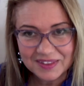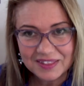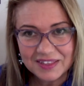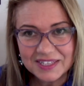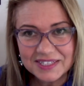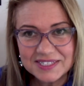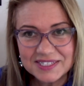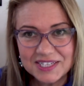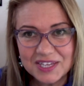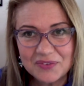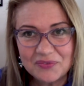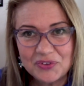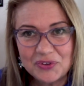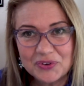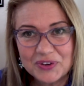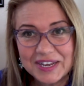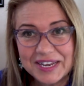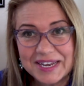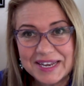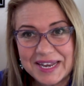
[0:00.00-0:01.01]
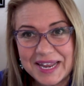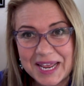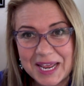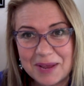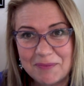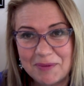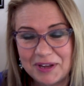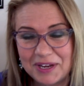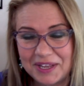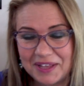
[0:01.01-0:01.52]
Let's see if you can
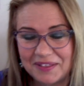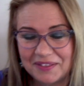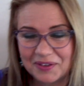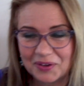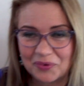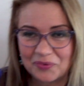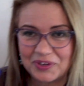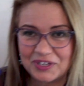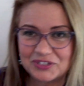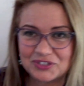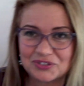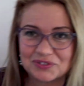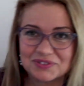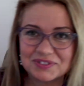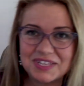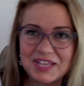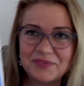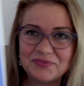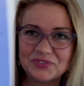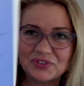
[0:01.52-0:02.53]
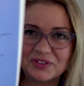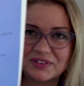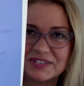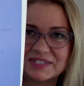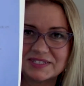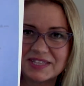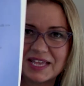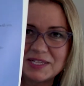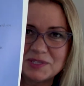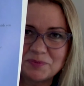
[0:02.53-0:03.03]
name any of the creatures left on
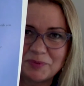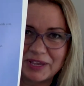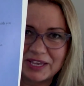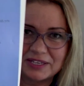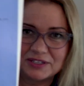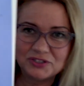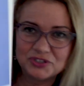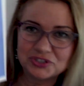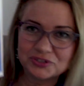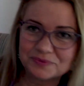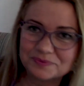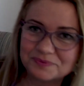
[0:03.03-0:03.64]
this last page.